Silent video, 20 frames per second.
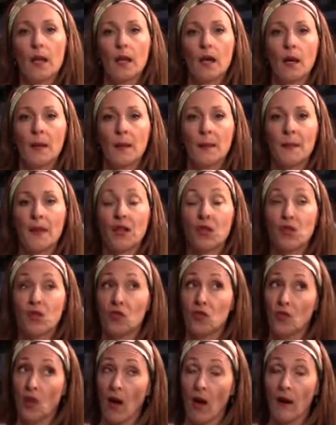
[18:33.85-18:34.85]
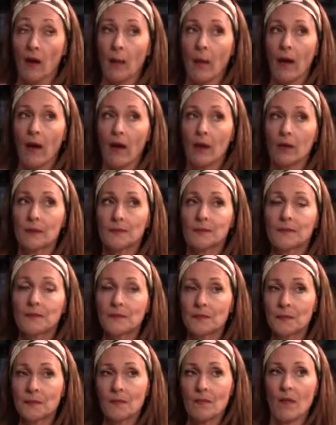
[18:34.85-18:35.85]
I do talk about
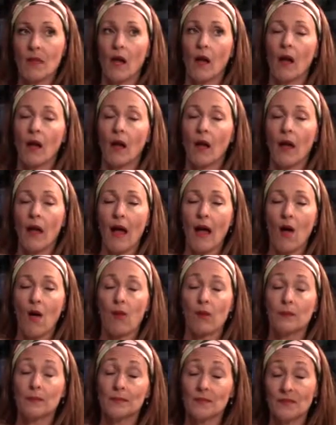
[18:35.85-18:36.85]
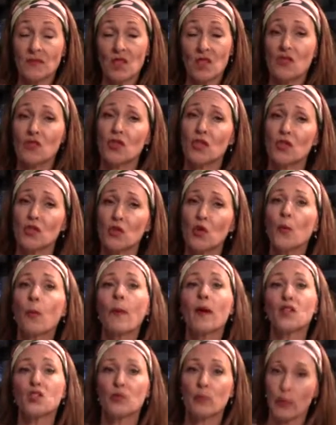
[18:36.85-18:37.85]
how using too
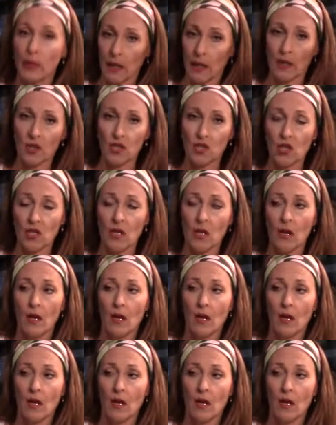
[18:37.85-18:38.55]
much bleach